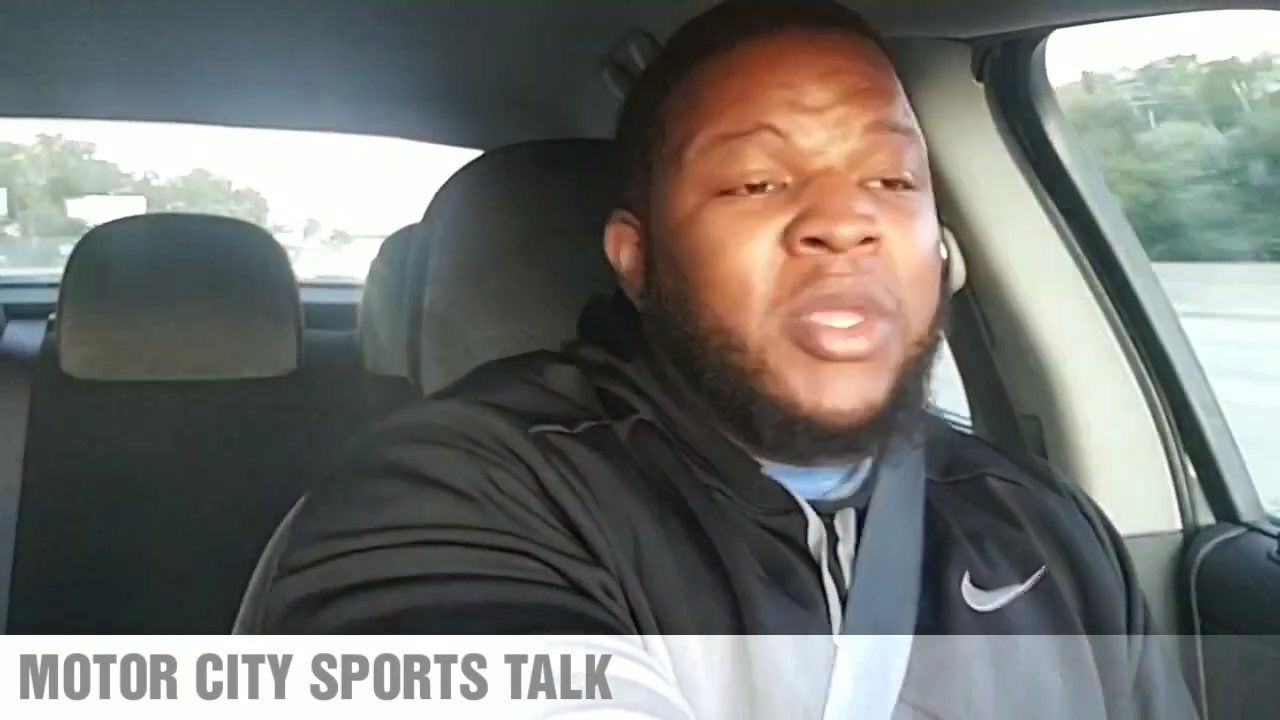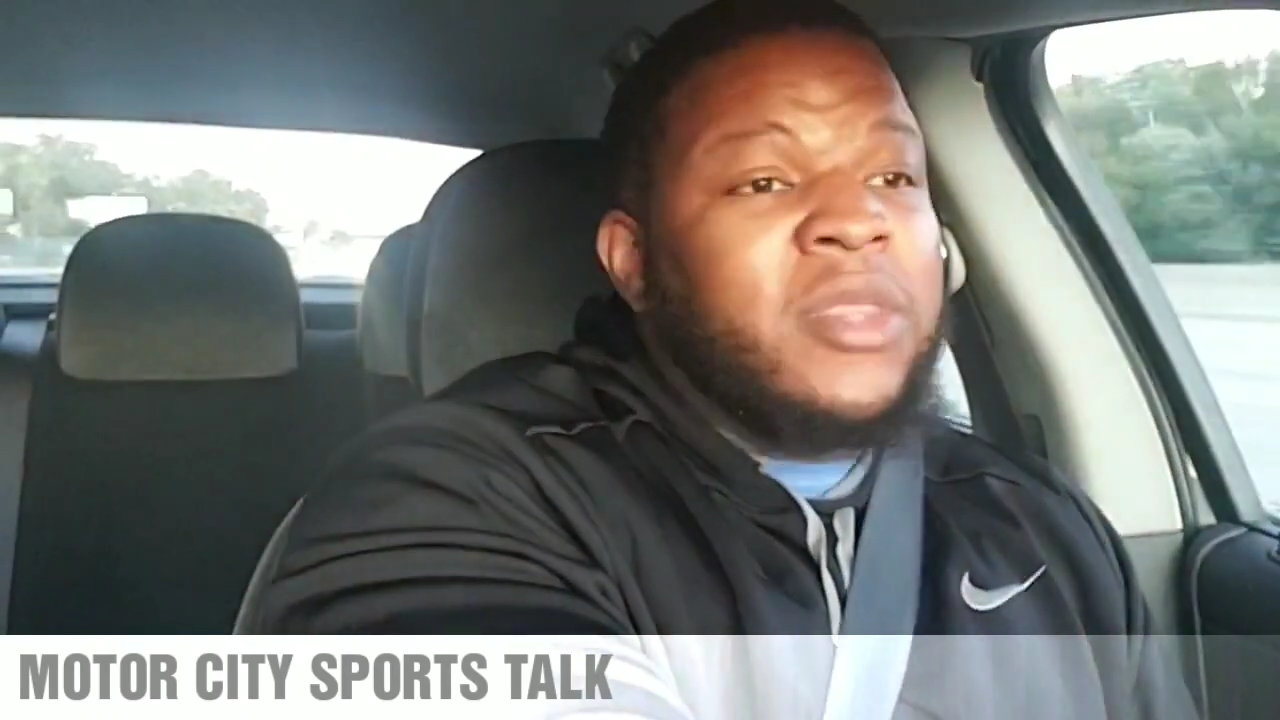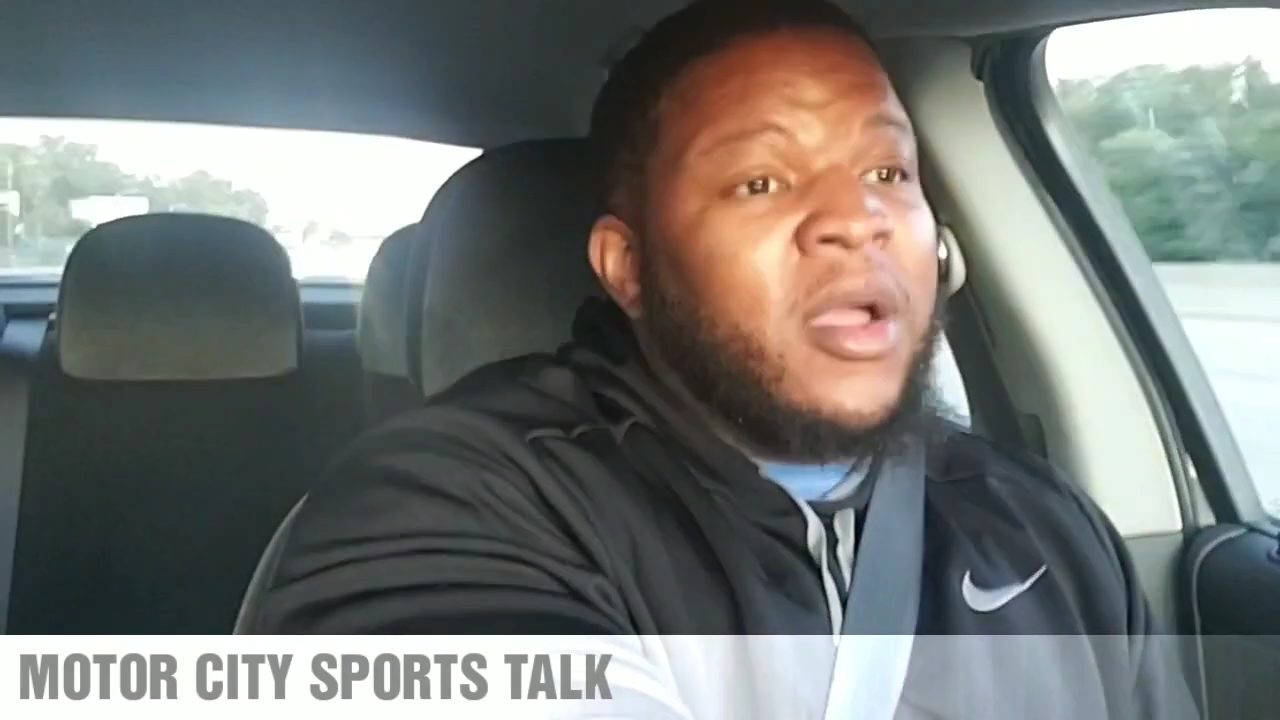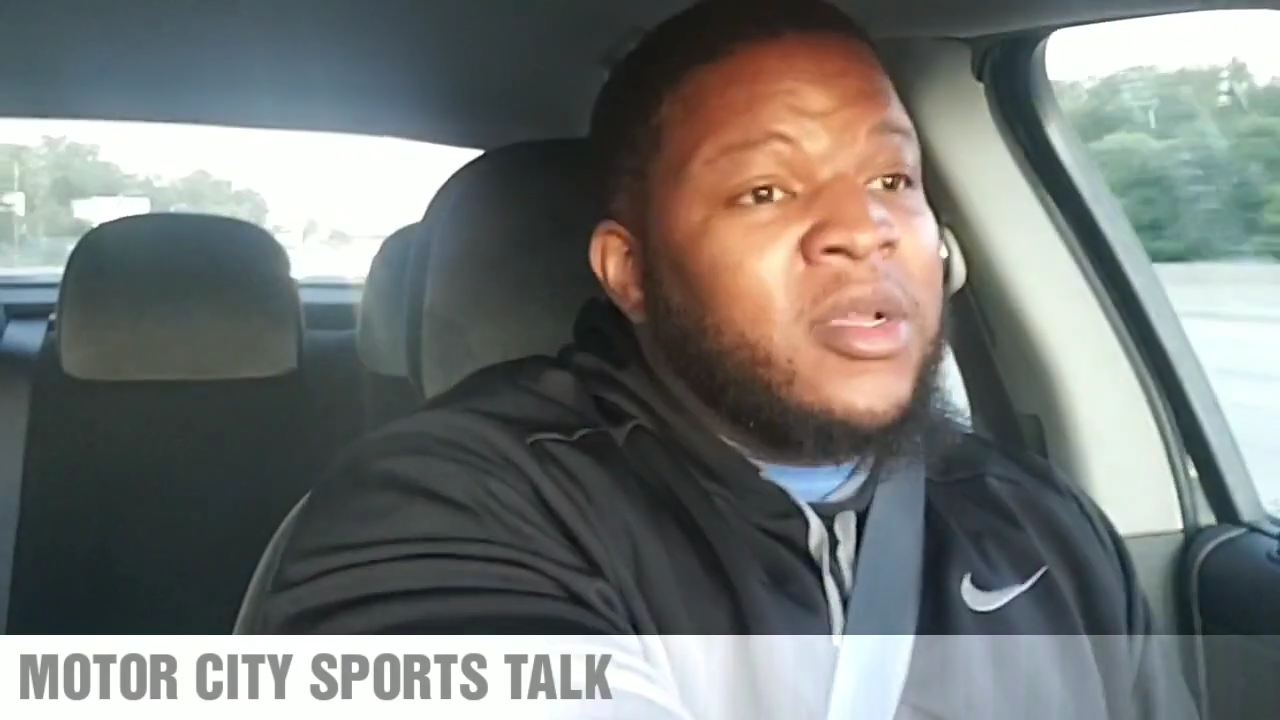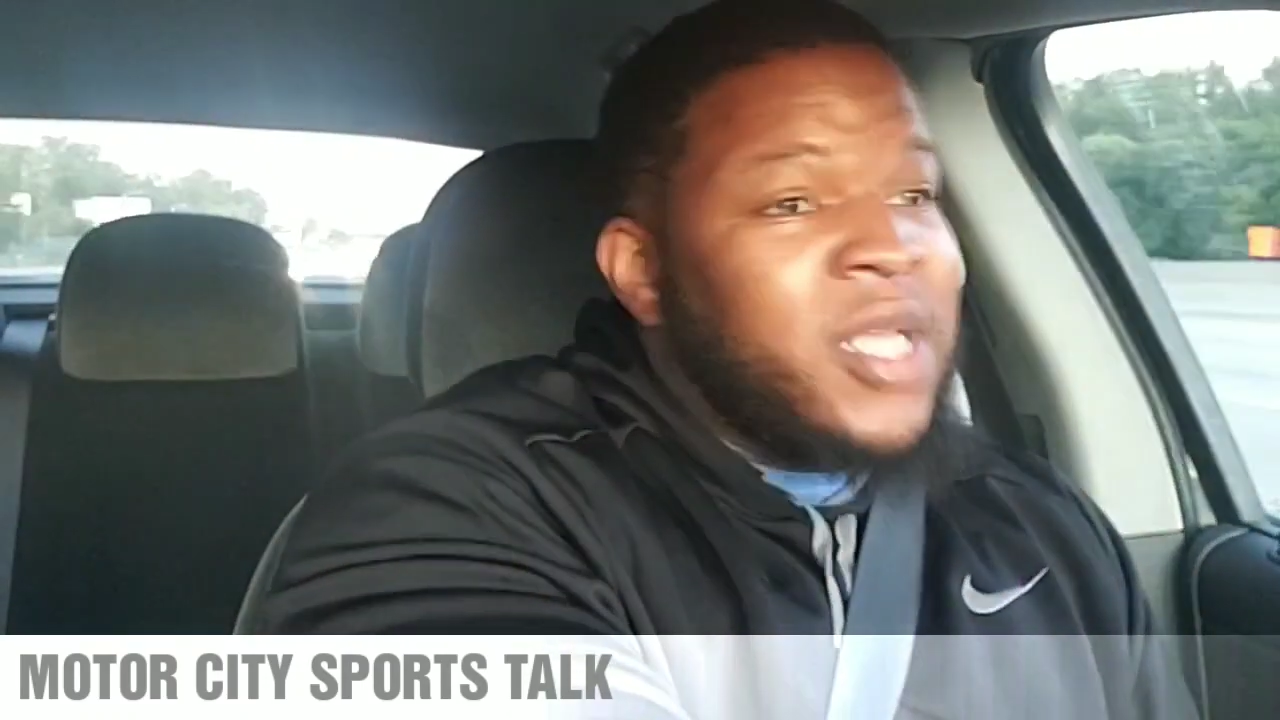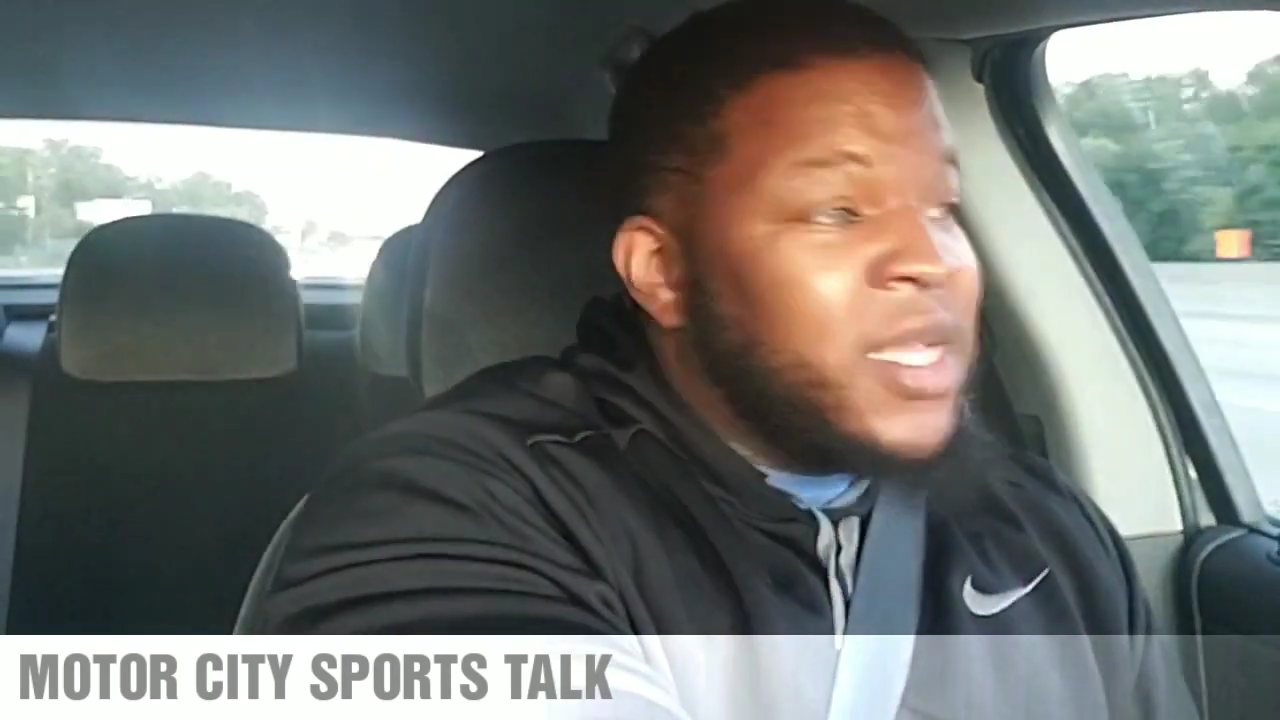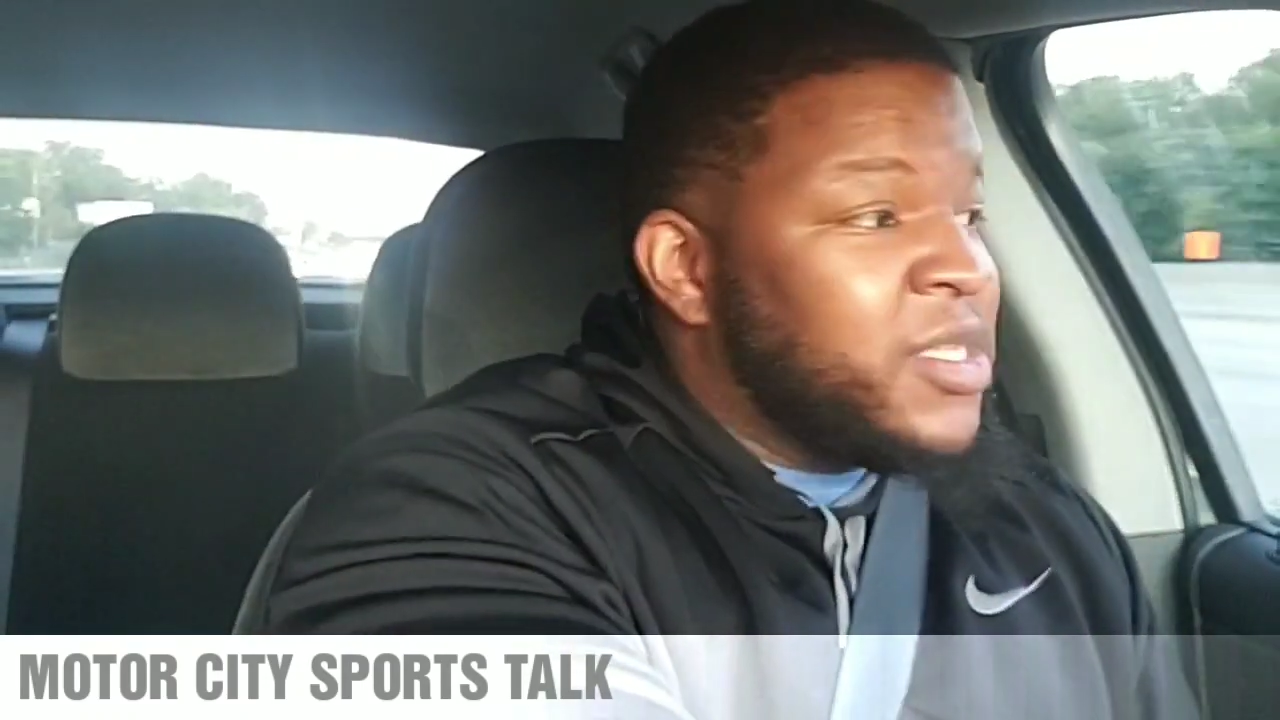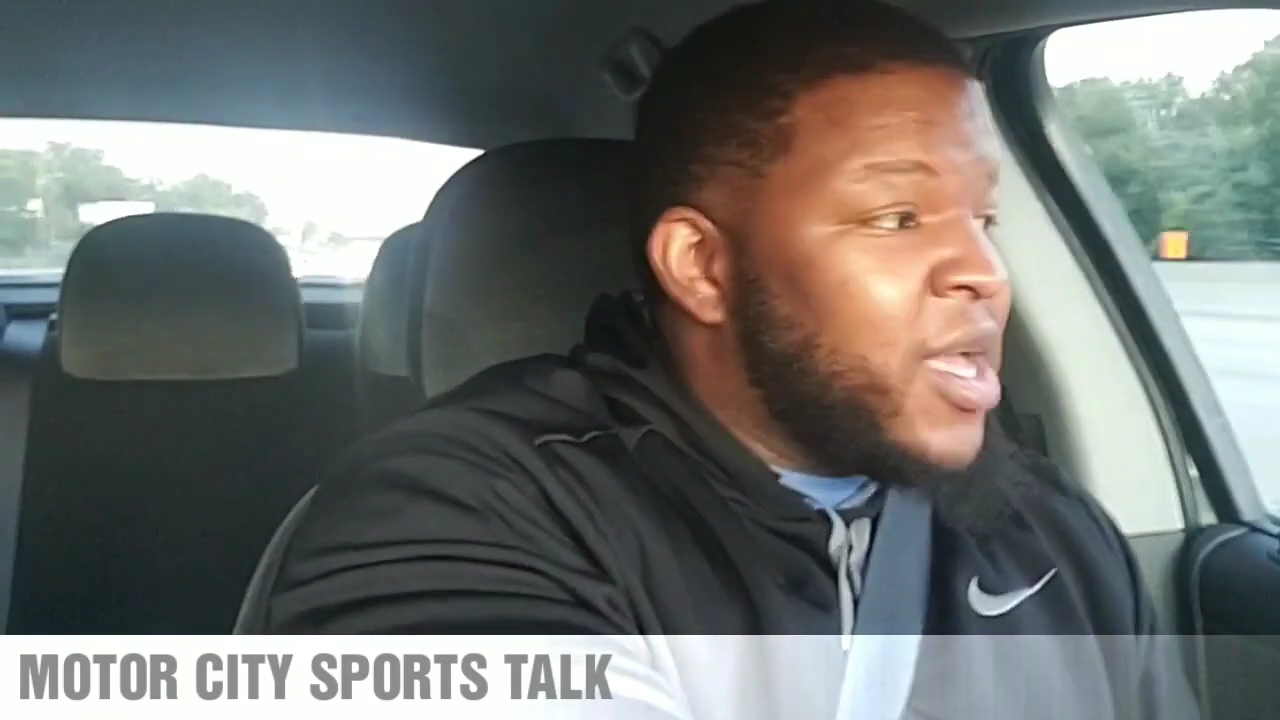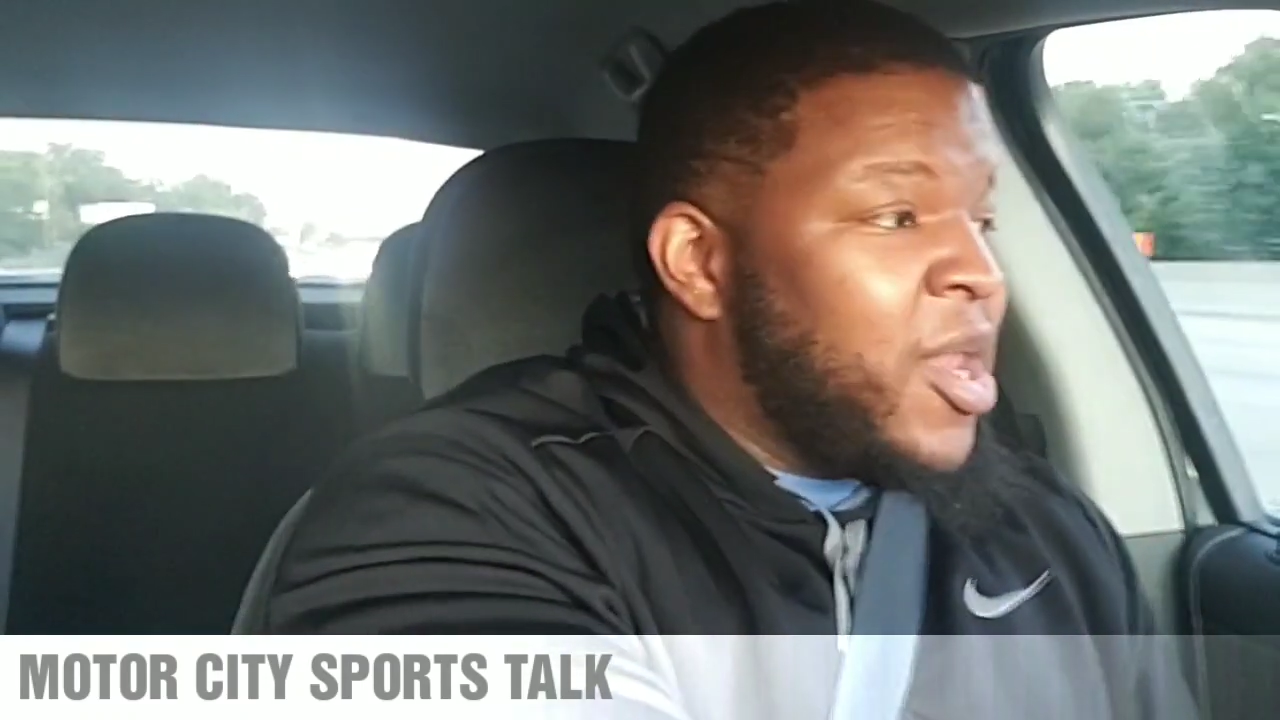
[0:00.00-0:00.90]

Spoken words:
three Thursdays